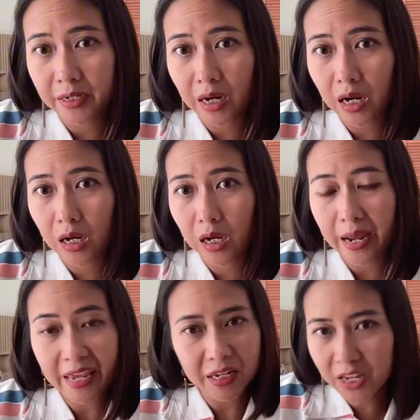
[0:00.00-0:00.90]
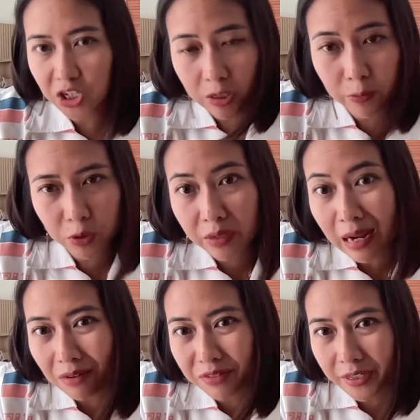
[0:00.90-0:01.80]
and in Asia, we
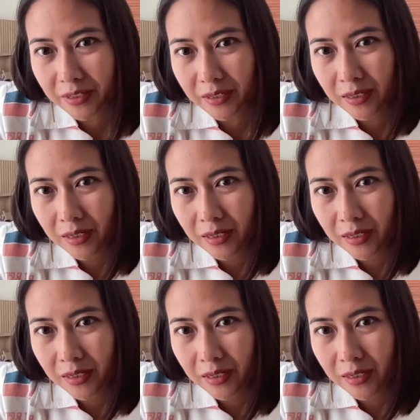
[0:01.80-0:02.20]
don't have it.